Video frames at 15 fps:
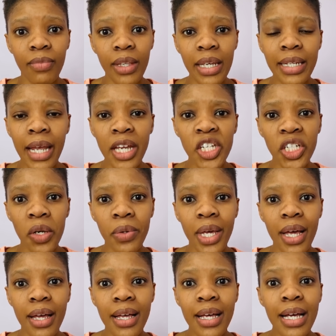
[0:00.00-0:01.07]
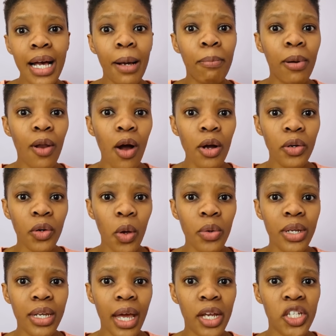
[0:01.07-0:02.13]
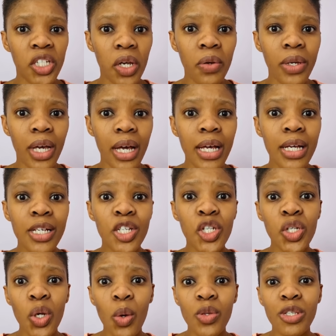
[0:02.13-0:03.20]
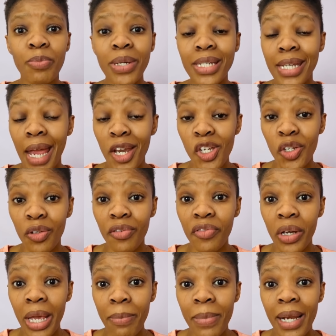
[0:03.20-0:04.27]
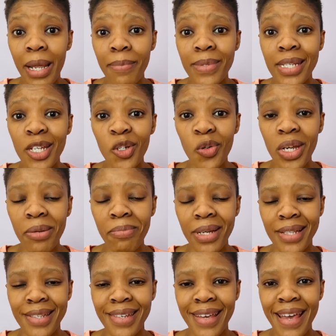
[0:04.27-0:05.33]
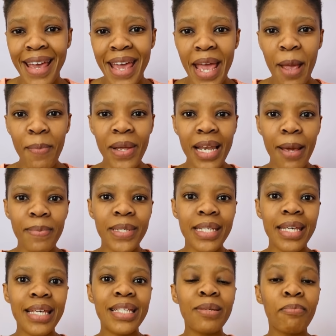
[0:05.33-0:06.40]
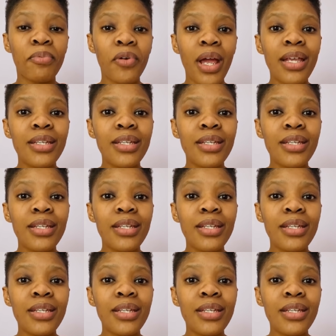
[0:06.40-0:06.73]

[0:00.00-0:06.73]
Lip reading: Nigeria. A plant grown in Nigeria shows potential for epilepsy treatment. Epilepsy is a brain